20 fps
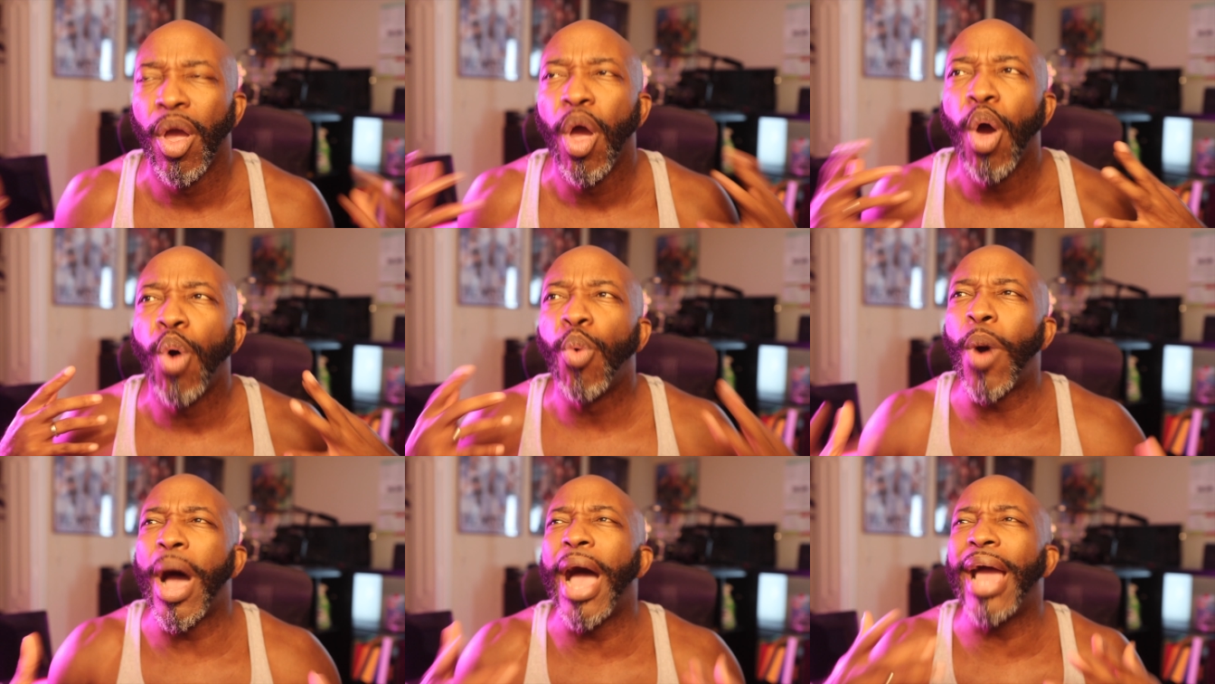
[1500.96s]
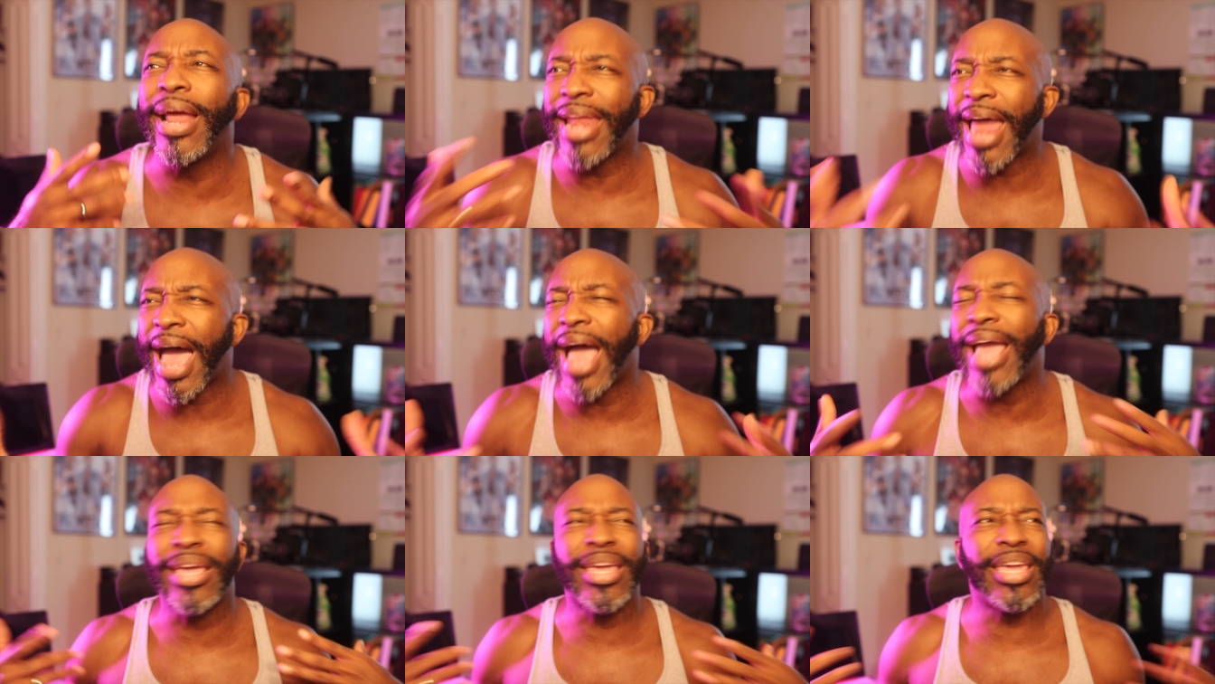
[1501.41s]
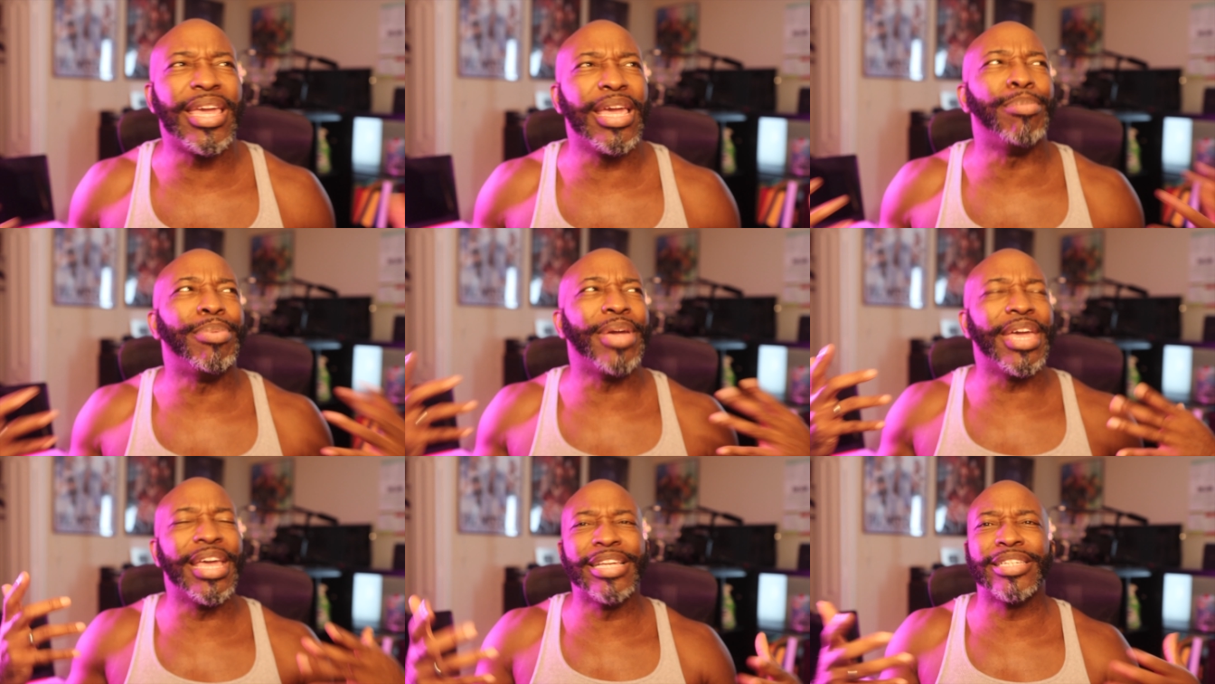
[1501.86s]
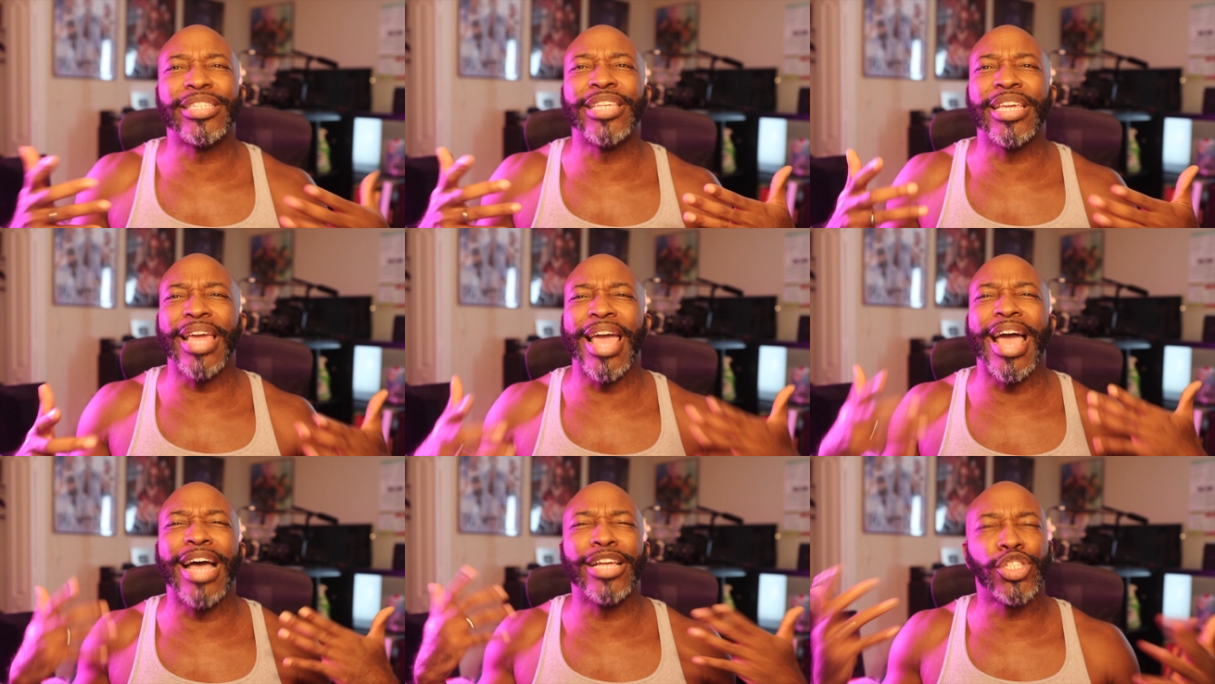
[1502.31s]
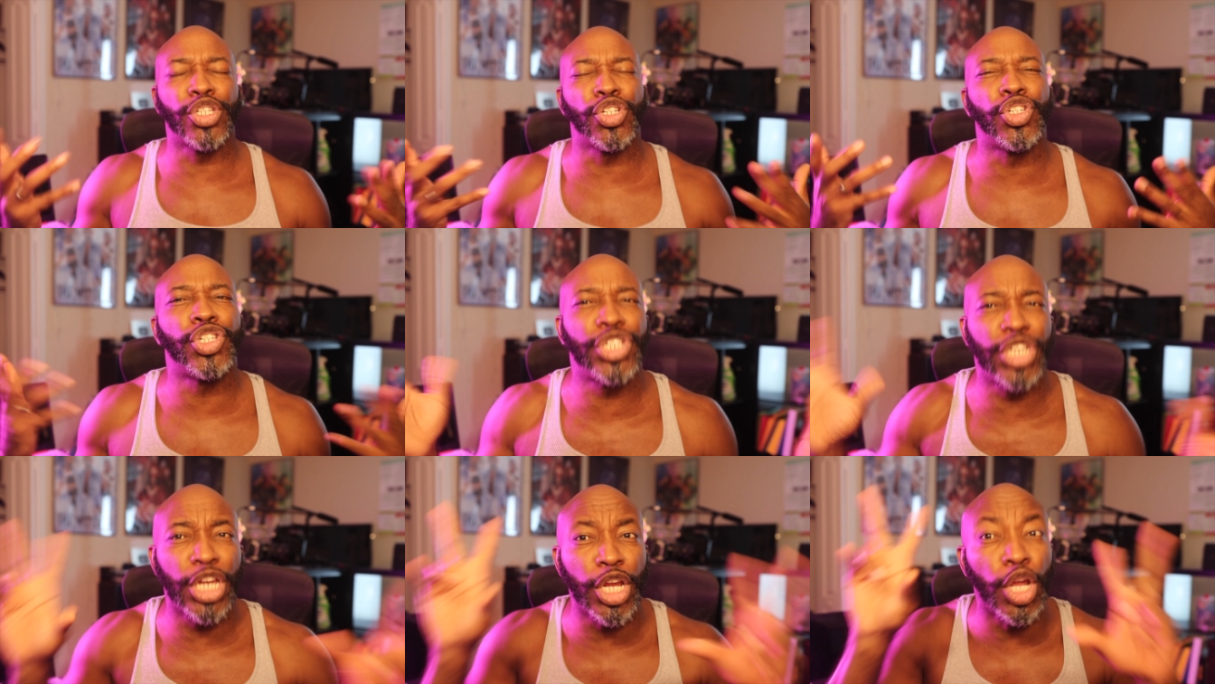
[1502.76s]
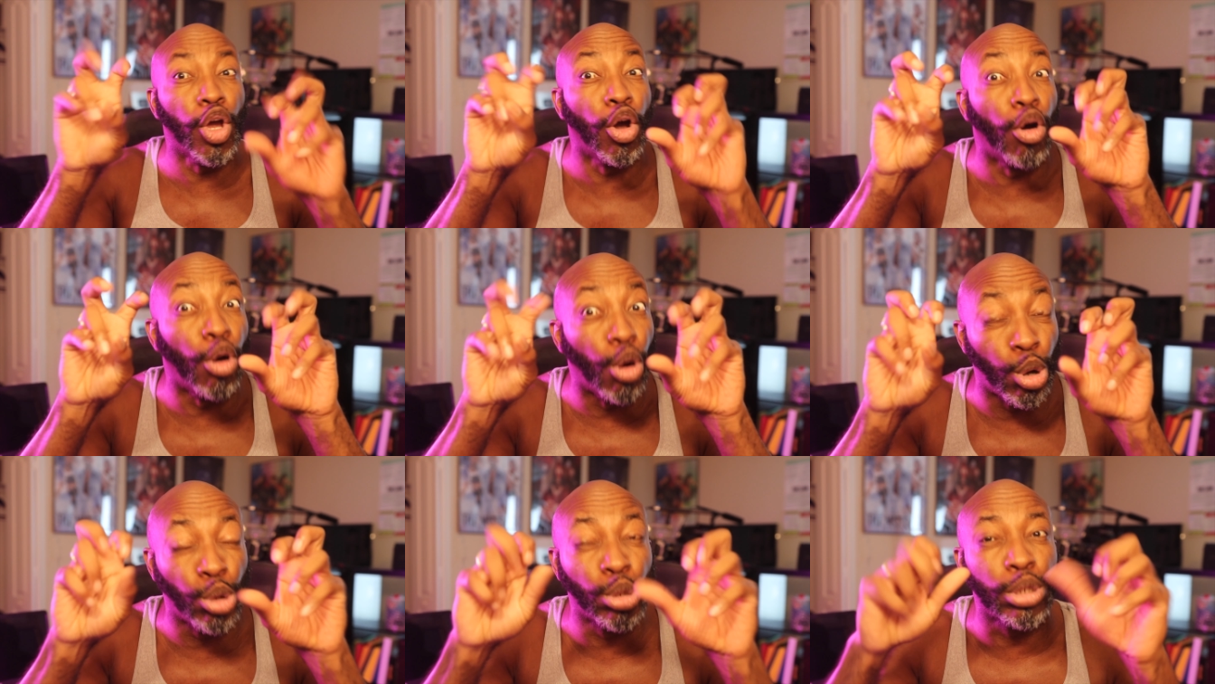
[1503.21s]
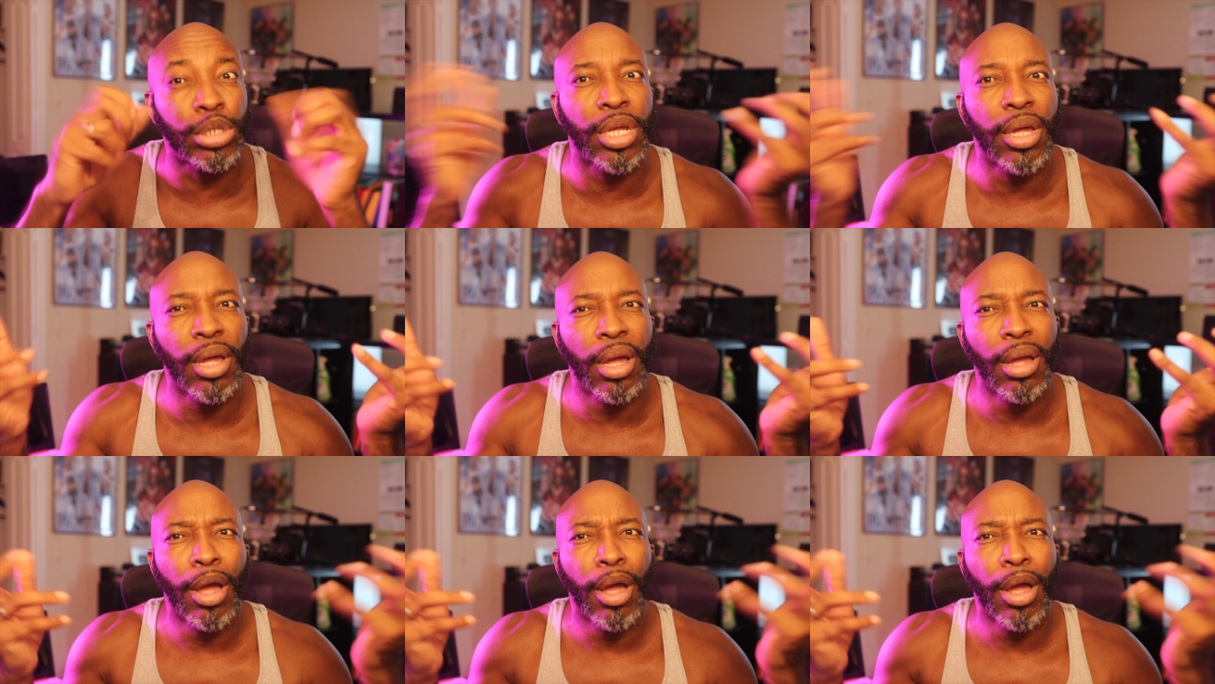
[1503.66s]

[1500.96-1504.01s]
Why not keep Izzy as a shield